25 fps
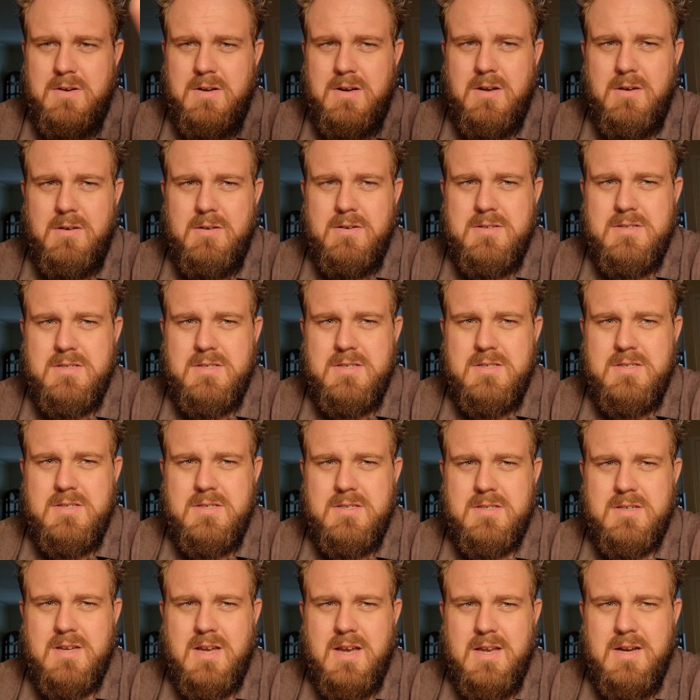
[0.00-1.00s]
you notice, this
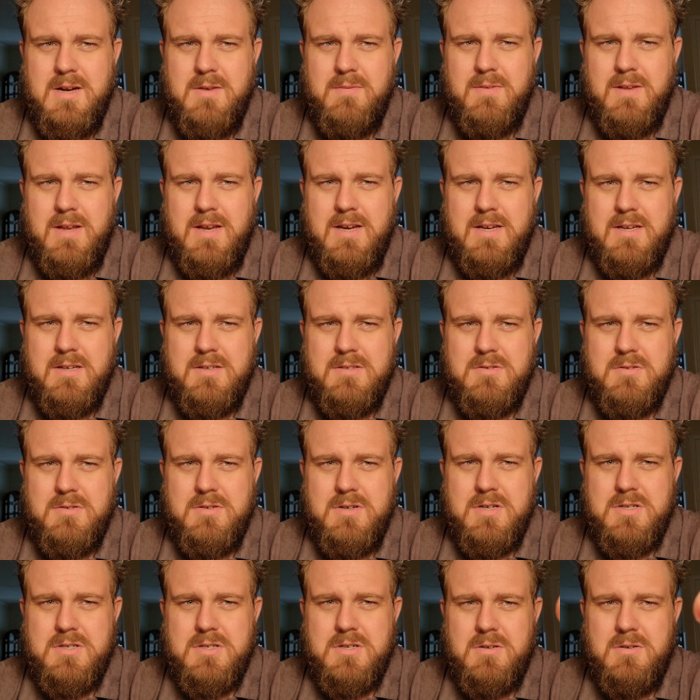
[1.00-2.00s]
is kind of like a
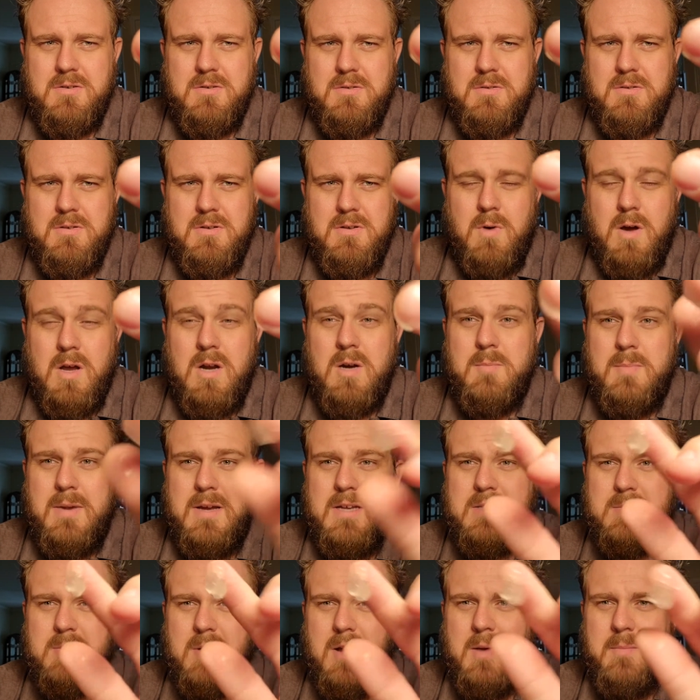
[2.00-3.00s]
traditional
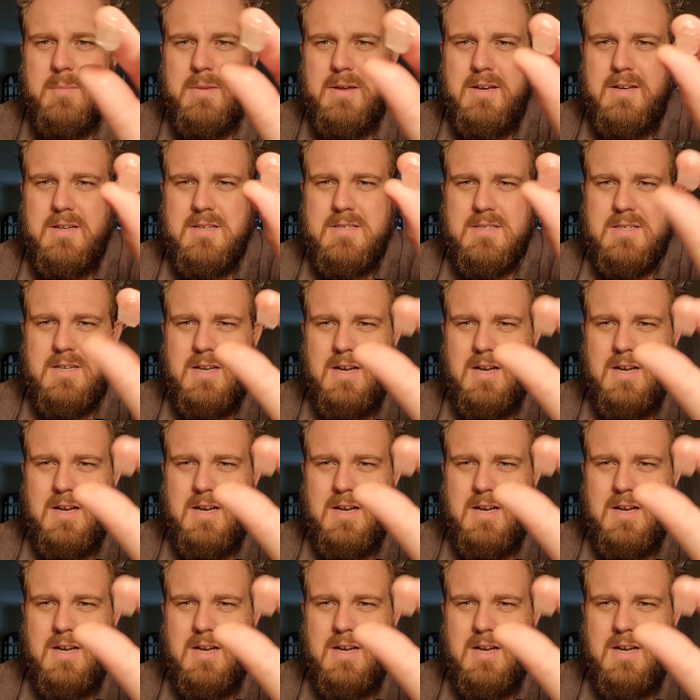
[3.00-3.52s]
water-based pomade. It's